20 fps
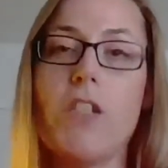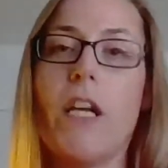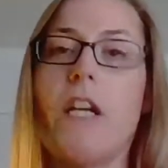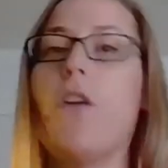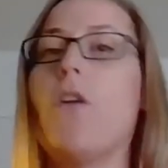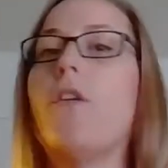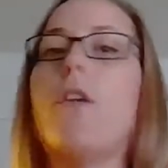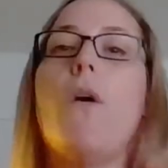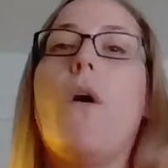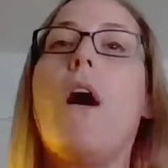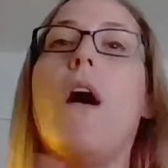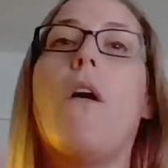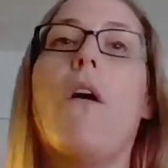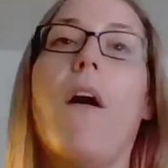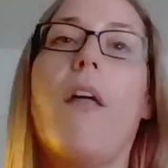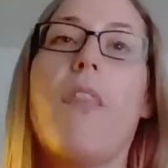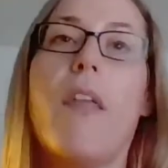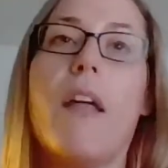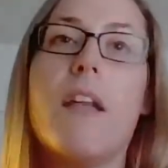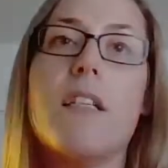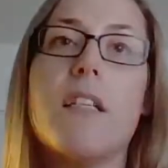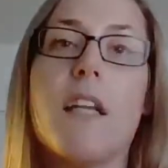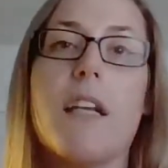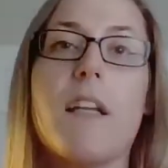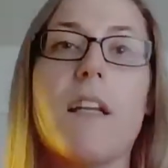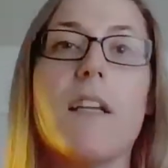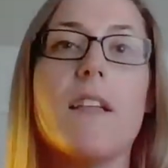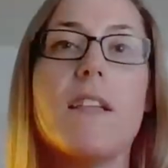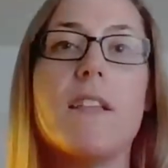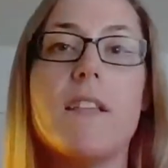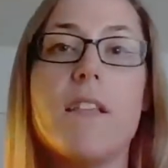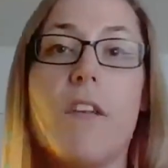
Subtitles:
I don't know how authentic it is,